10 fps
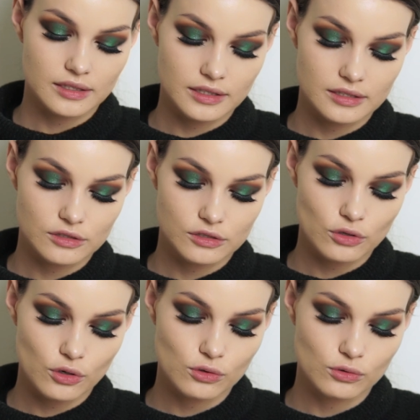It's
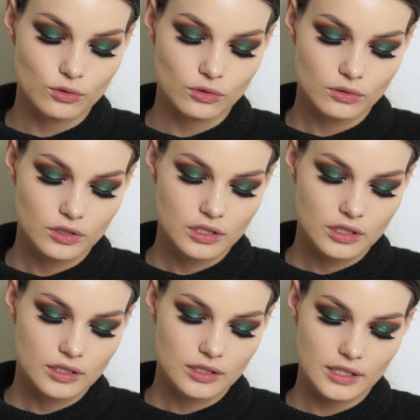so
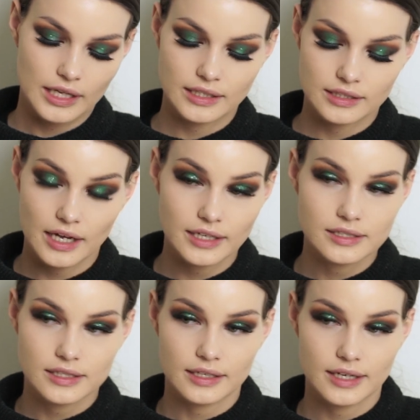like
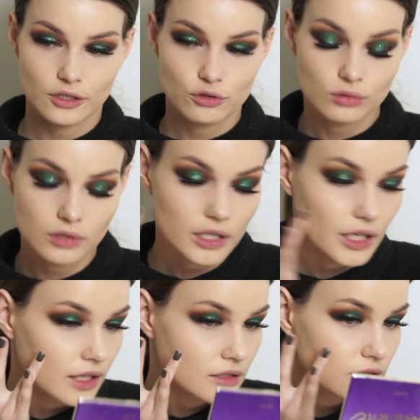nice and natural
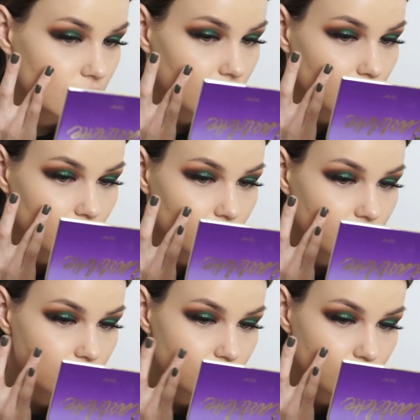looking. So I'm
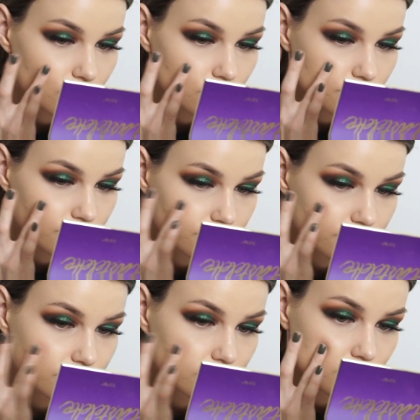going to
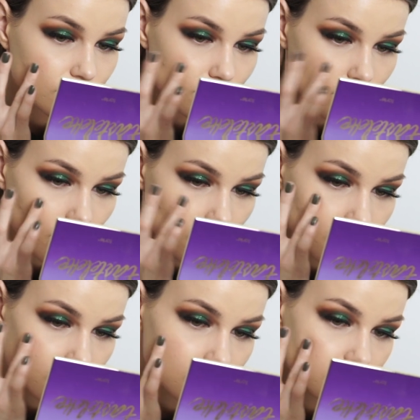
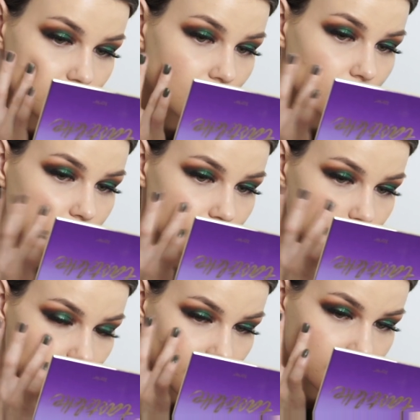start
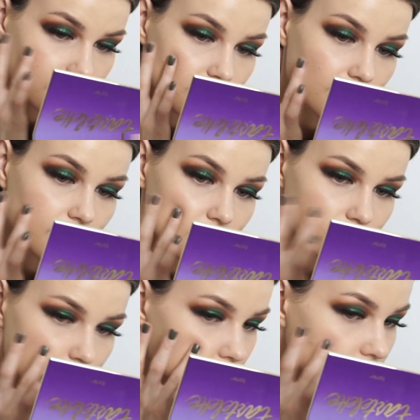applying
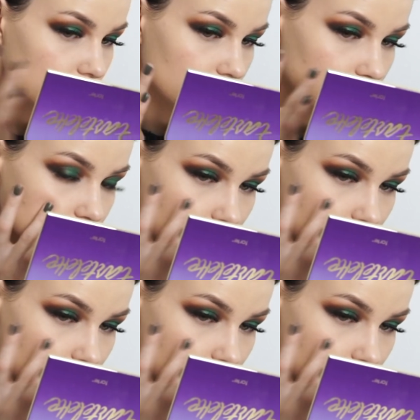that on